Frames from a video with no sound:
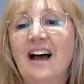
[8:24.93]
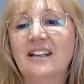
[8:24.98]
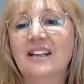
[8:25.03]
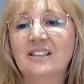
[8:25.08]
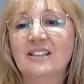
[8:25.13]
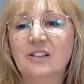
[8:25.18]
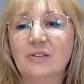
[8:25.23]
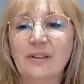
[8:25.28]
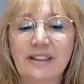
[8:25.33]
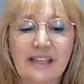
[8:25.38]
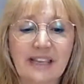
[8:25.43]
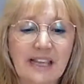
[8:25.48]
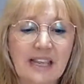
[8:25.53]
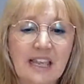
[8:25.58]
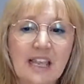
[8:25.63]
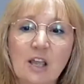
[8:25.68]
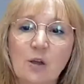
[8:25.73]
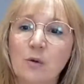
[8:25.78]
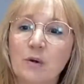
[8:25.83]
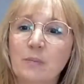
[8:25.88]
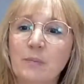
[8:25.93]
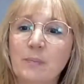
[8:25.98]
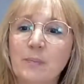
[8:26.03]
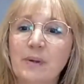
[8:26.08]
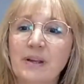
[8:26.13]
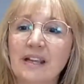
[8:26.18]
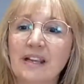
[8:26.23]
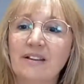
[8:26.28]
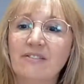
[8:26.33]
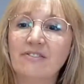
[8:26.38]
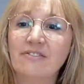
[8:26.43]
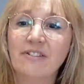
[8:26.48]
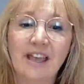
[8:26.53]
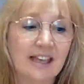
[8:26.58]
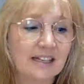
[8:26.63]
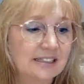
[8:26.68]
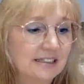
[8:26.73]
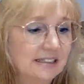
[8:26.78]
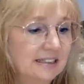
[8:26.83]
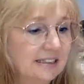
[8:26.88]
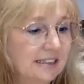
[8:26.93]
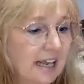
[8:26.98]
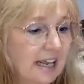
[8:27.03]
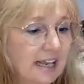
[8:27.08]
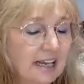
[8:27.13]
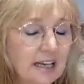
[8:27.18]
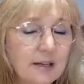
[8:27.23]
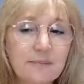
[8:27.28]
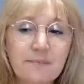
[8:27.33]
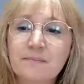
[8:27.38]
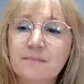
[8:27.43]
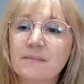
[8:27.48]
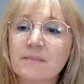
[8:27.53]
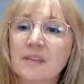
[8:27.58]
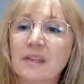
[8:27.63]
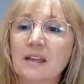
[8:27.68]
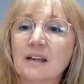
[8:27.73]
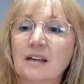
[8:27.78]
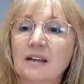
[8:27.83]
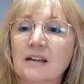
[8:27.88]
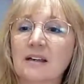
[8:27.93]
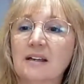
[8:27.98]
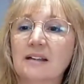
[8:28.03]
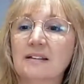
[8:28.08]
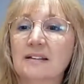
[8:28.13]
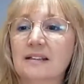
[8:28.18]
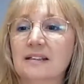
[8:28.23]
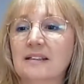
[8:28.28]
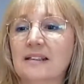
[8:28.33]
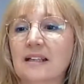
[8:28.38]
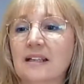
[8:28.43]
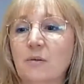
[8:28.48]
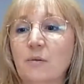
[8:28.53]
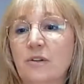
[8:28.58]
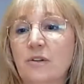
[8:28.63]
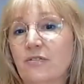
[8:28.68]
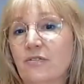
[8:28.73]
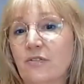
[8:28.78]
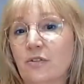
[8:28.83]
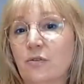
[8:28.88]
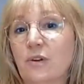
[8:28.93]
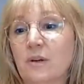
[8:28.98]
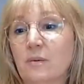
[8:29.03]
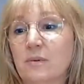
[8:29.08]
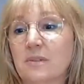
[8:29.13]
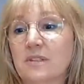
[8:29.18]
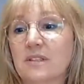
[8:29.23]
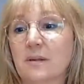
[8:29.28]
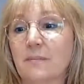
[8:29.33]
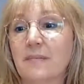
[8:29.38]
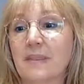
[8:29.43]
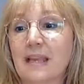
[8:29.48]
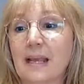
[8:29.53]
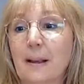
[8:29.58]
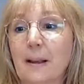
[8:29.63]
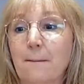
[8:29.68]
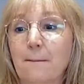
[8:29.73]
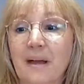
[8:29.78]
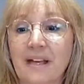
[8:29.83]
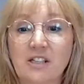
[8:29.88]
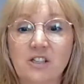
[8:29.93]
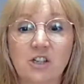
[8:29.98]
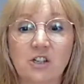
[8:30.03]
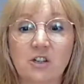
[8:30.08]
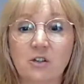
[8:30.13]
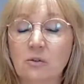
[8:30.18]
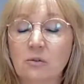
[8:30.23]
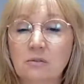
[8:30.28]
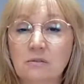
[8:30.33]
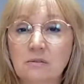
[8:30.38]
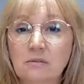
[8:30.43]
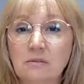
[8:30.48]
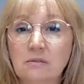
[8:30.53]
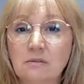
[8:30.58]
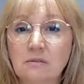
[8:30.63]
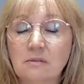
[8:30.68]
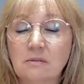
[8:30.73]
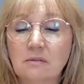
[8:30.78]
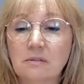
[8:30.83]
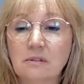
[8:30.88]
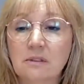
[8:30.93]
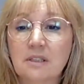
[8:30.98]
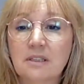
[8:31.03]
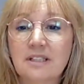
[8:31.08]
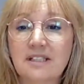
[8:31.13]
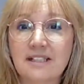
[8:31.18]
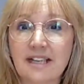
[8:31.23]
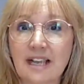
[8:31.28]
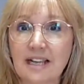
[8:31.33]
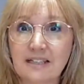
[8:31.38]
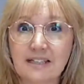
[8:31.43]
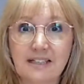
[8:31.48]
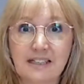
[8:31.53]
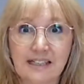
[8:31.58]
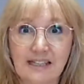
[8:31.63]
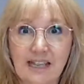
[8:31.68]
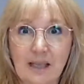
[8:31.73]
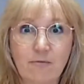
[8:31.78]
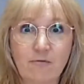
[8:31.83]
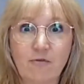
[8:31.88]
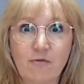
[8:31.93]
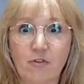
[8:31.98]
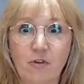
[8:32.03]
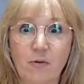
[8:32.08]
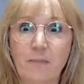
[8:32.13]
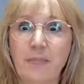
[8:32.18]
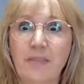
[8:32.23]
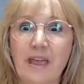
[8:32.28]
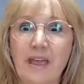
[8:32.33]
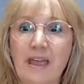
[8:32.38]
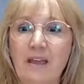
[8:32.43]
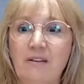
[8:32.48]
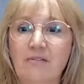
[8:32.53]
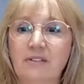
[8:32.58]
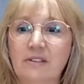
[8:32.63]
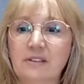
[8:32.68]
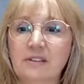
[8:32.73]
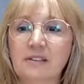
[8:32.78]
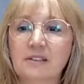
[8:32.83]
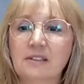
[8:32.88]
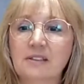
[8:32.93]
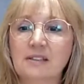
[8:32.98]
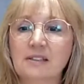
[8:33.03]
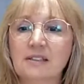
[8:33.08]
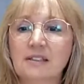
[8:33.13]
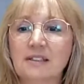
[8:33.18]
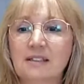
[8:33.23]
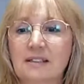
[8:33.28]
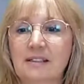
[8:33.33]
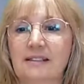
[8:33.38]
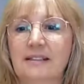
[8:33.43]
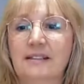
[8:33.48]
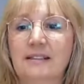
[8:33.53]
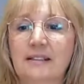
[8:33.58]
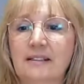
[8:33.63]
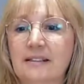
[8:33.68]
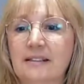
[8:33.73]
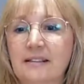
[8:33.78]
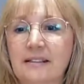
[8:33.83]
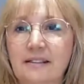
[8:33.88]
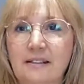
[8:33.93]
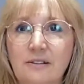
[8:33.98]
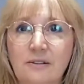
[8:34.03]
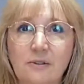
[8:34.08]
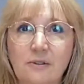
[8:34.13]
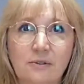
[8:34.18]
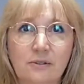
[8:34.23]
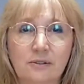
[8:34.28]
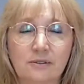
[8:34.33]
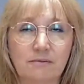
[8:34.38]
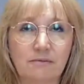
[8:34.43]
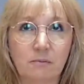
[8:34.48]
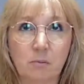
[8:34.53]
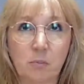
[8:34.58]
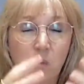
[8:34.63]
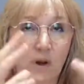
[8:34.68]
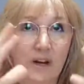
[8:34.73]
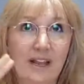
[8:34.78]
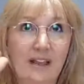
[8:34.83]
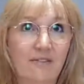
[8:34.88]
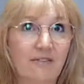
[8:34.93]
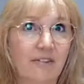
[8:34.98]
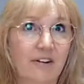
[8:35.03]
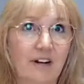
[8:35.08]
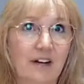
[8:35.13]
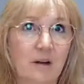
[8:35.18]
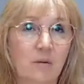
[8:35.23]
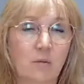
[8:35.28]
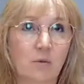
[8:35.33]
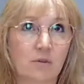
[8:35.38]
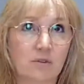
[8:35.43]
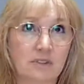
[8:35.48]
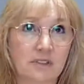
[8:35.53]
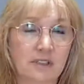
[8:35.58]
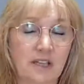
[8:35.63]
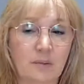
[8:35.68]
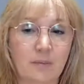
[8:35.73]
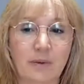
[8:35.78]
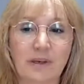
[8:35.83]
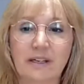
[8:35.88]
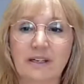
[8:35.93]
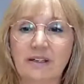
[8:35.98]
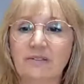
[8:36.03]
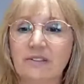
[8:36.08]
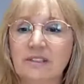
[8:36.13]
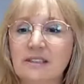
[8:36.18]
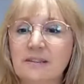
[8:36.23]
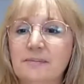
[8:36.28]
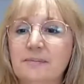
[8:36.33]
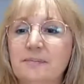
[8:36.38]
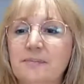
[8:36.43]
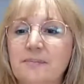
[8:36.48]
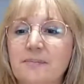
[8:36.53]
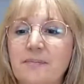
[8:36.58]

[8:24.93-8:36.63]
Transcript: So I think it would be fair to say that they would have thought it was something magical, sent to them from the heavens, or whatever it was they believed in.